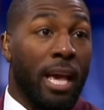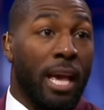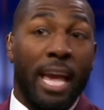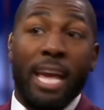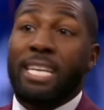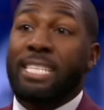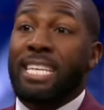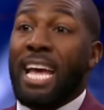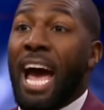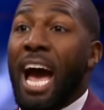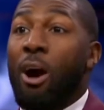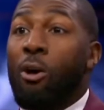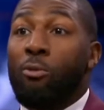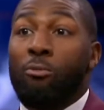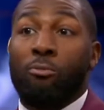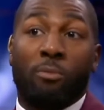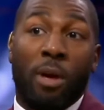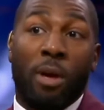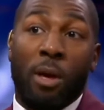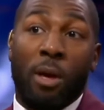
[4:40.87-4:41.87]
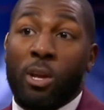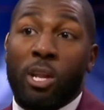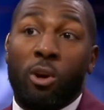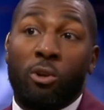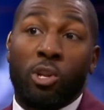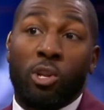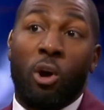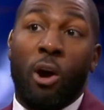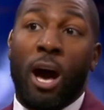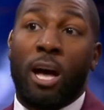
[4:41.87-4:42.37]
He's out, and we
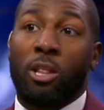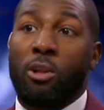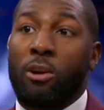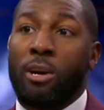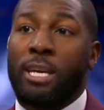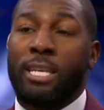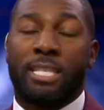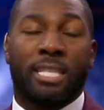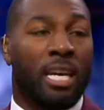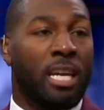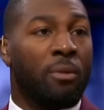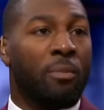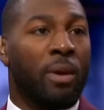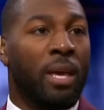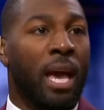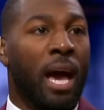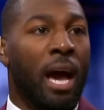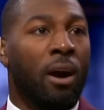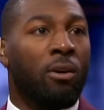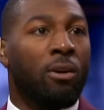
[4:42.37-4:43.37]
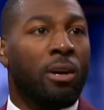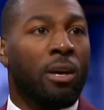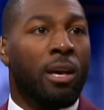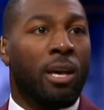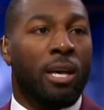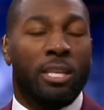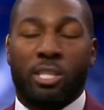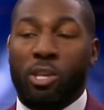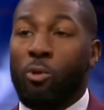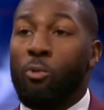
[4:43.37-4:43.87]
don't know how long he's going to be out.
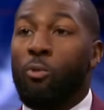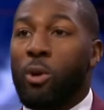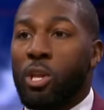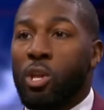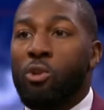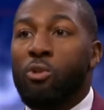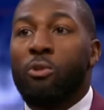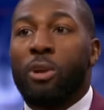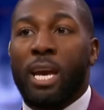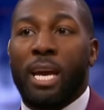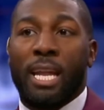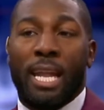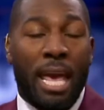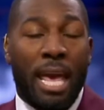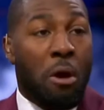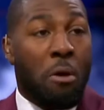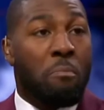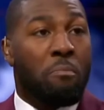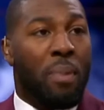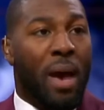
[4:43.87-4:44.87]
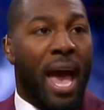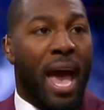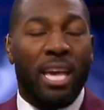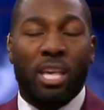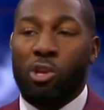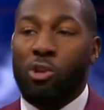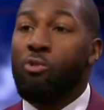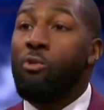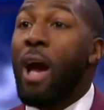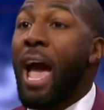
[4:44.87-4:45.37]
So when you get him
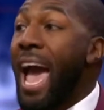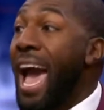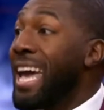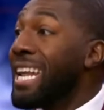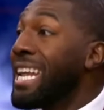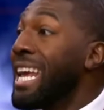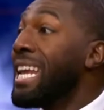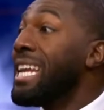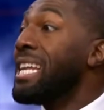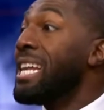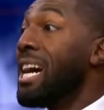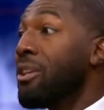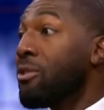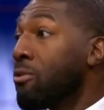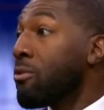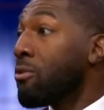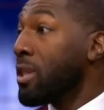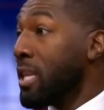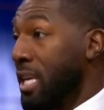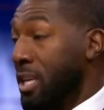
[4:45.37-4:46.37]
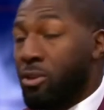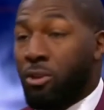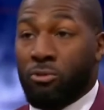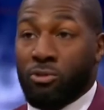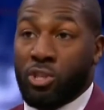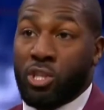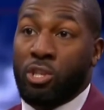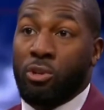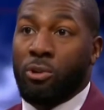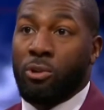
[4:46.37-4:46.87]
back, you add another
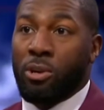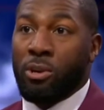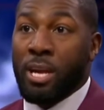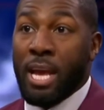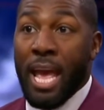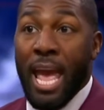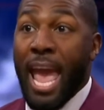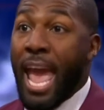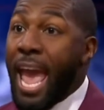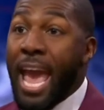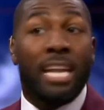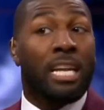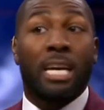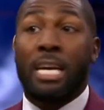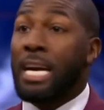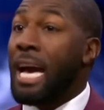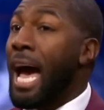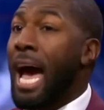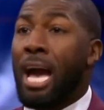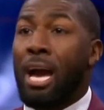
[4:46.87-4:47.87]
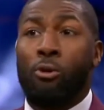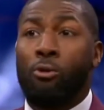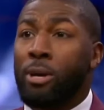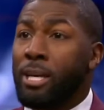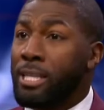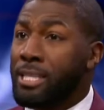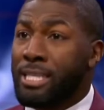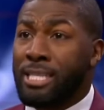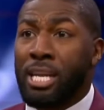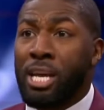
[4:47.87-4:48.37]
lethal shooter and a guy who
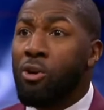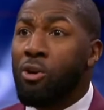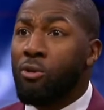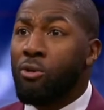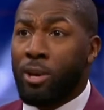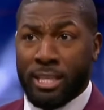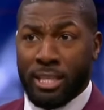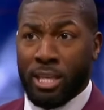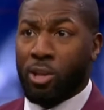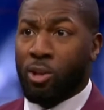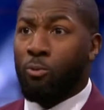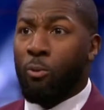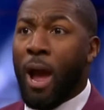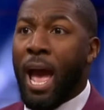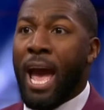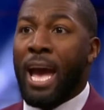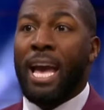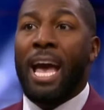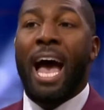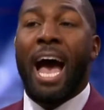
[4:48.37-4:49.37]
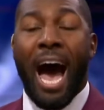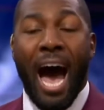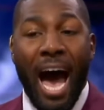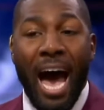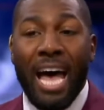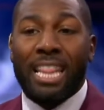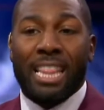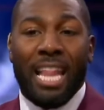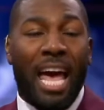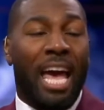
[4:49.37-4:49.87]
can still get to the rack.
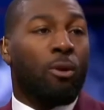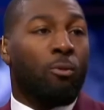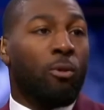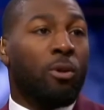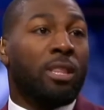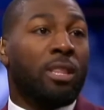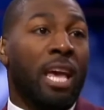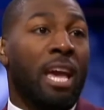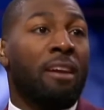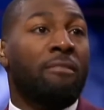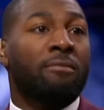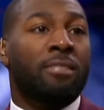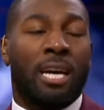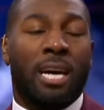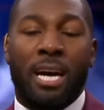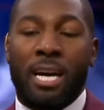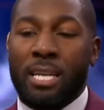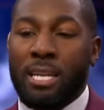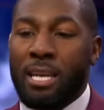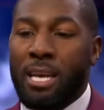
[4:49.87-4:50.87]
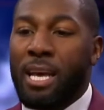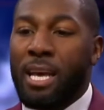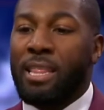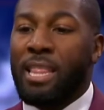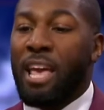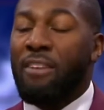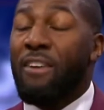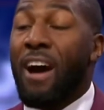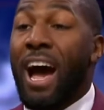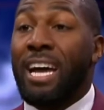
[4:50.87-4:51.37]
I like what they've done.
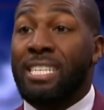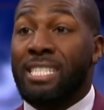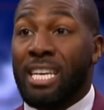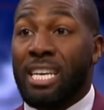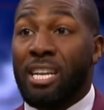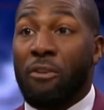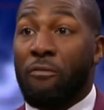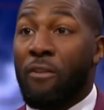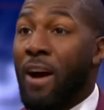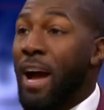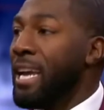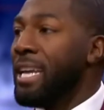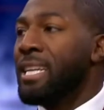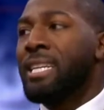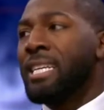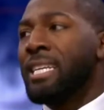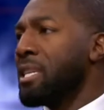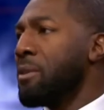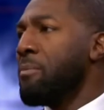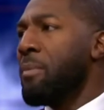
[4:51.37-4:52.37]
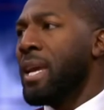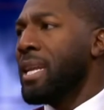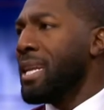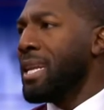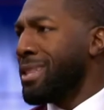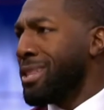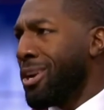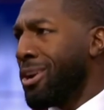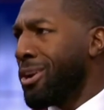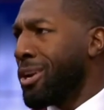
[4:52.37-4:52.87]
They've identified. It doesn't mean
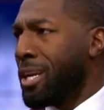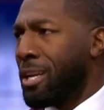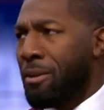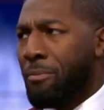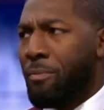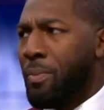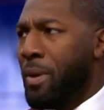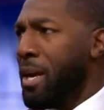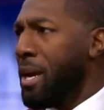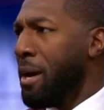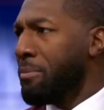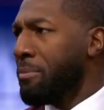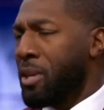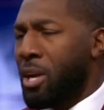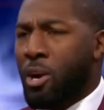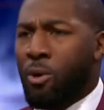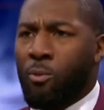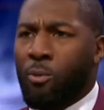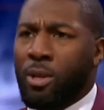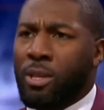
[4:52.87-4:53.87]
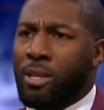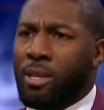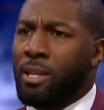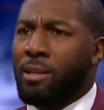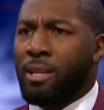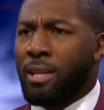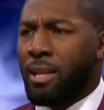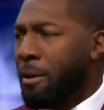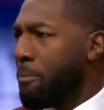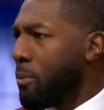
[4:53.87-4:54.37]
that they're going to be up there with the
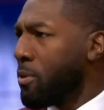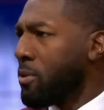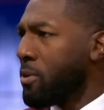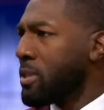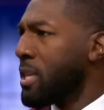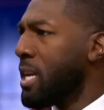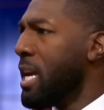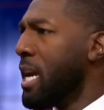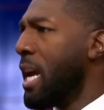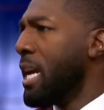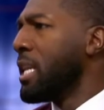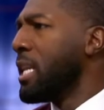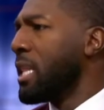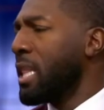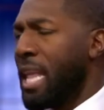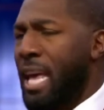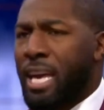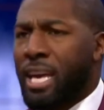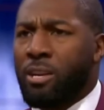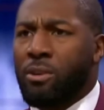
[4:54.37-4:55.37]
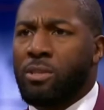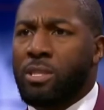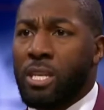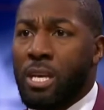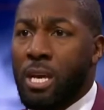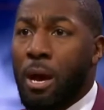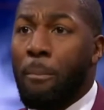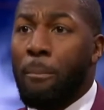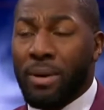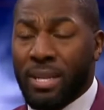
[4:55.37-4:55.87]
Clippers and the Lakers,
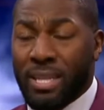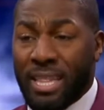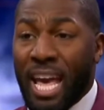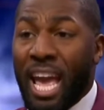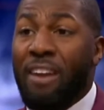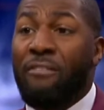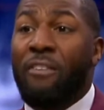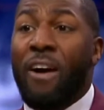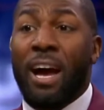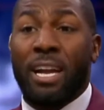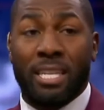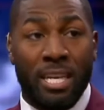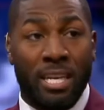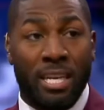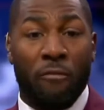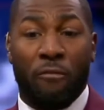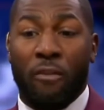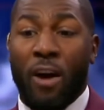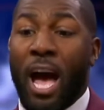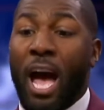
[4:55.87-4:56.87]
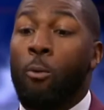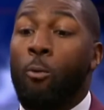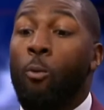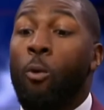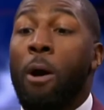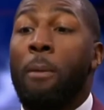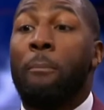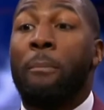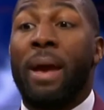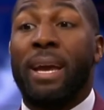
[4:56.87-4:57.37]
but they've identified
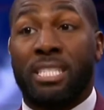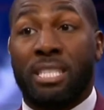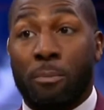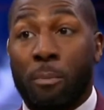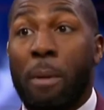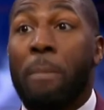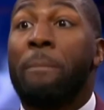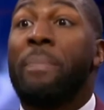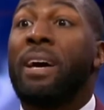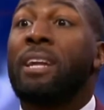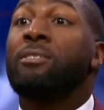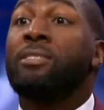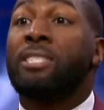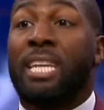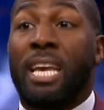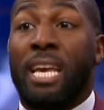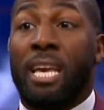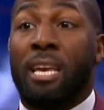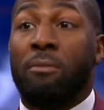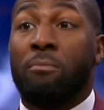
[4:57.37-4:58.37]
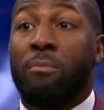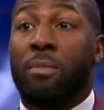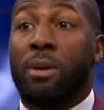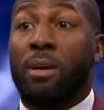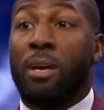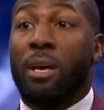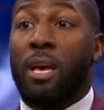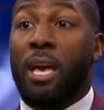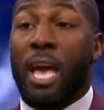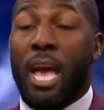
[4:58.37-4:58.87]
what makes them a better team,
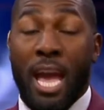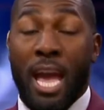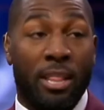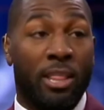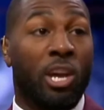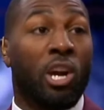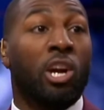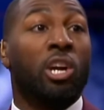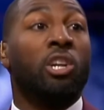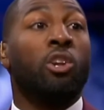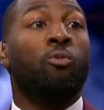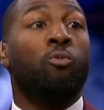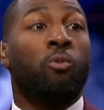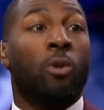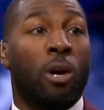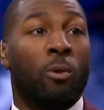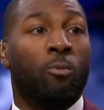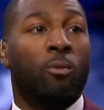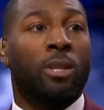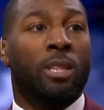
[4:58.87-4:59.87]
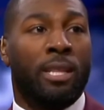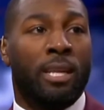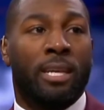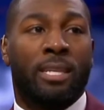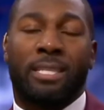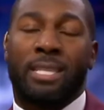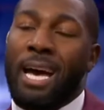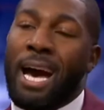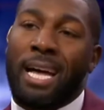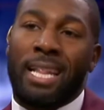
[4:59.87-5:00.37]
and they're going to run with
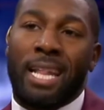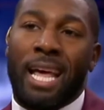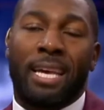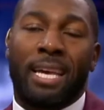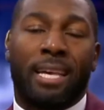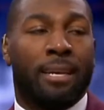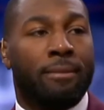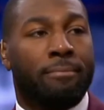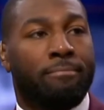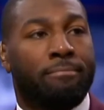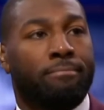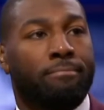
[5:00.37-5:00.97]
this. I like it.